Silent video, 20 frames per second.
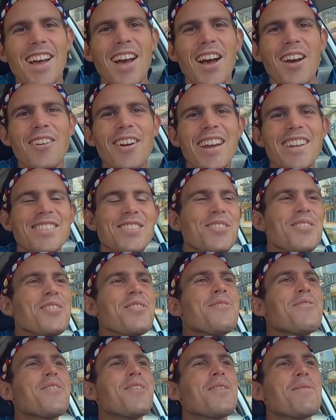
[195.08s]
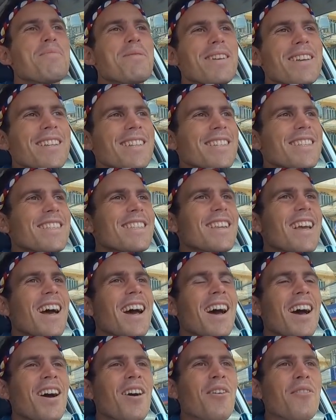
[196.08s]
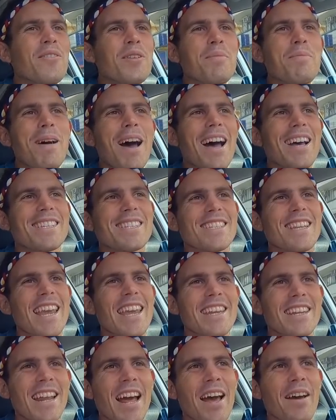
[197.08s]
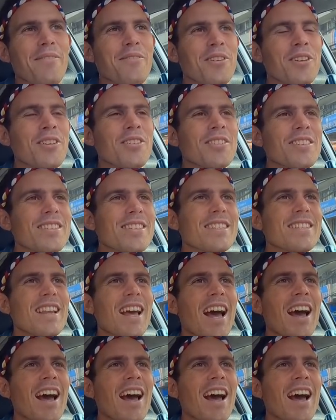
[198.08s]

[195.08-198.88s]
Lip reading: Alright, so in the Philippines, over the past 8.5 years,